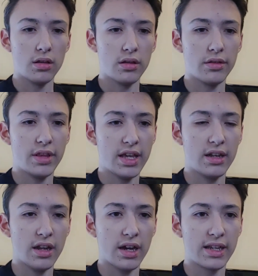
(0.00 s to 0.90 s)

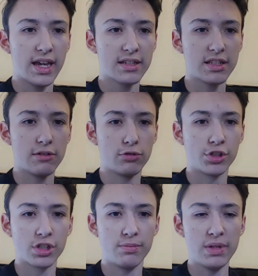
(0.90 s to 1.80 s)
then I guess it would
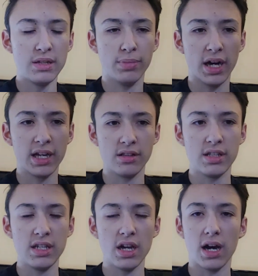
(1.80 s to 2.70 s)
just be by
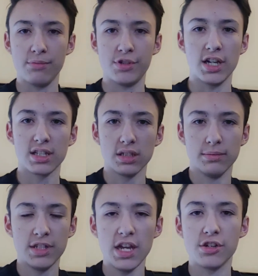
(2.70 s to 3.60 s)
the object's
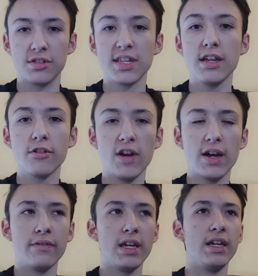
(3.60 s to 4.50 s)
limitation. Say you
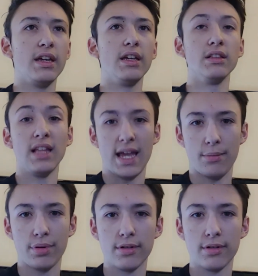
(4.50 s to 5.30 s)
have a lamp